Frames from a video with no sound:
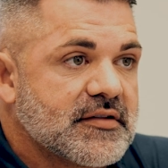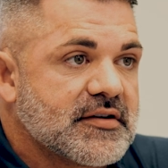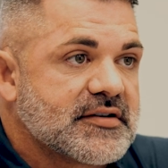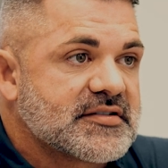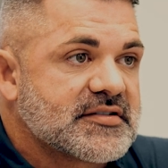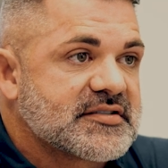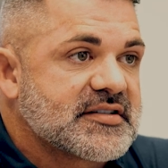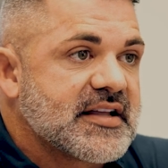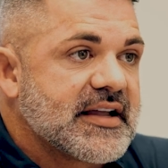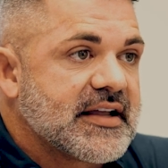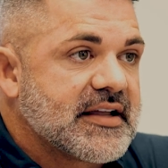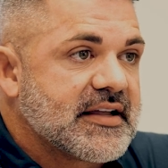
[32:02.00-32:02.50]

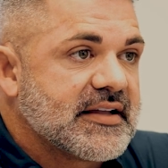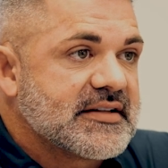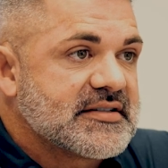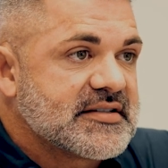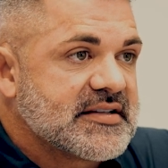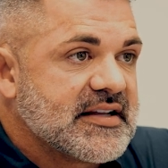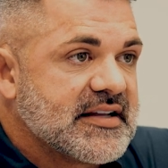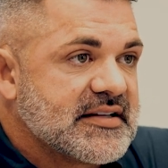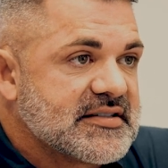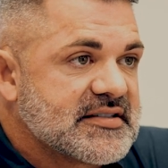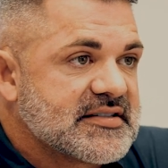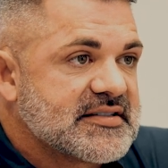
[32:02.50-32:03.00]
looks like
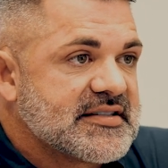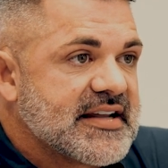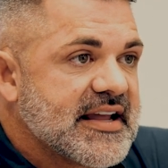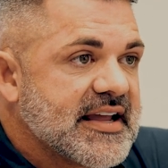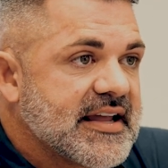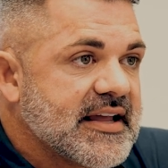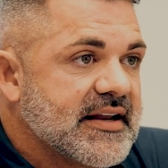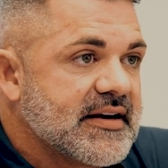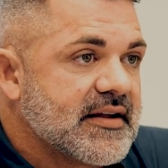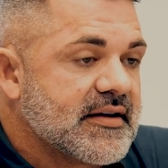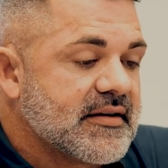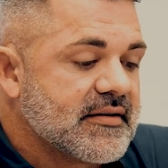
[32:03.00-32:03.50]
it's
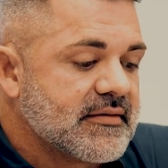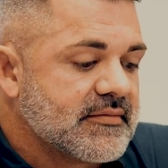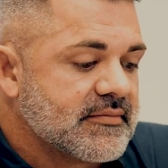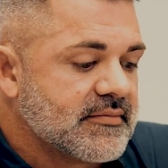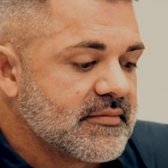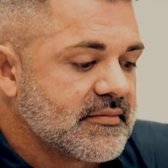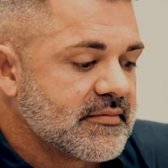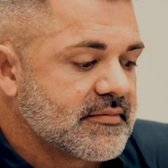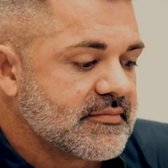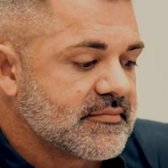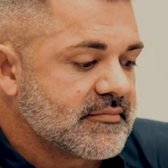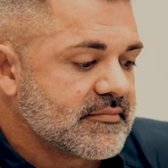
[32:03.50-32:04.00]
taken a,
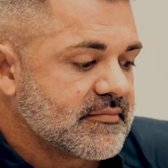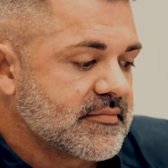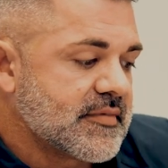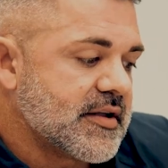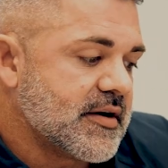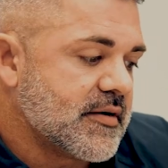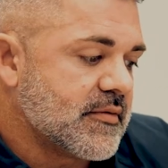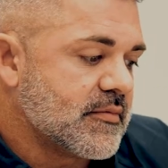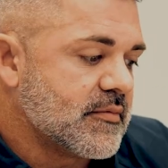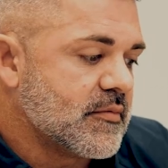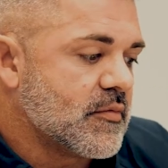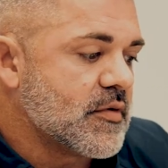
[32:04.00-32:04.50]

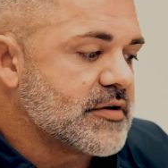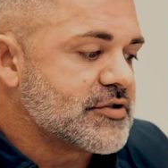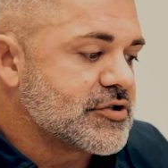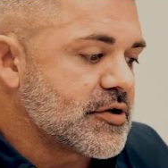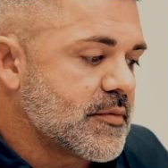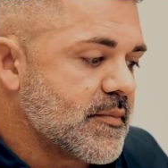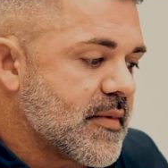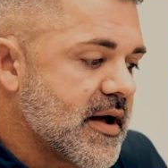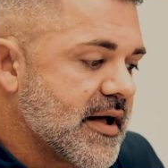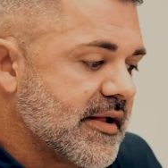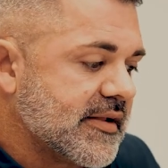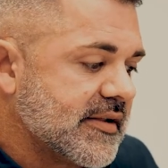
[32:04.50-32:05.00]
once
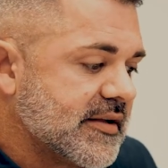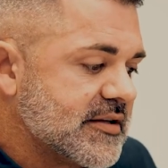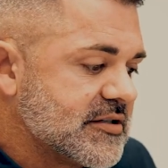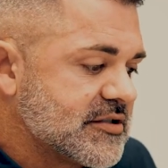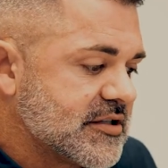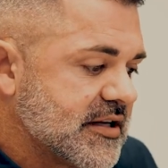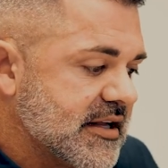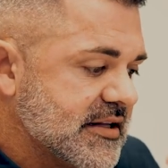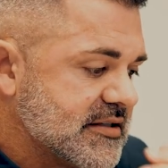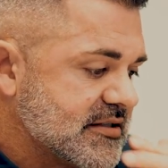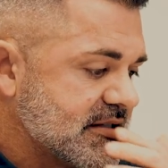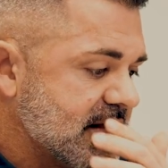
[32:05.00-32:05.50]
your
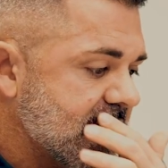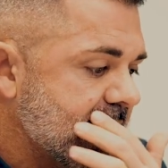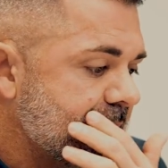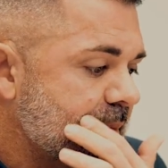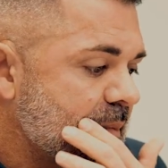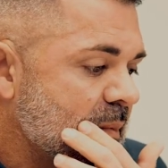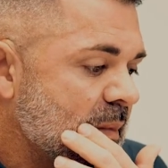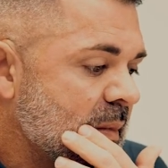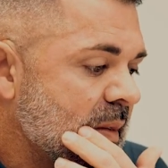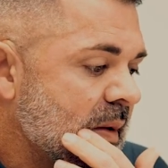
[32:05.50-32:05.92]
mileage gets up.